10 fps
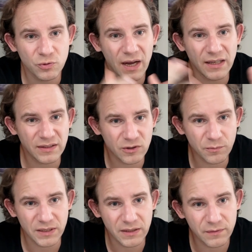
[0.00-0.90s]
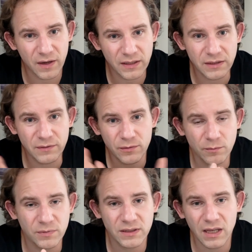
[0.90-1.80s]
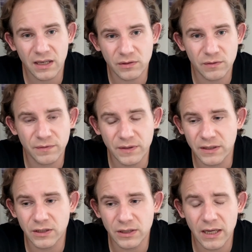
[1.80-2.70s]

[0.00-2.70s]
tries to be funny from start to finish,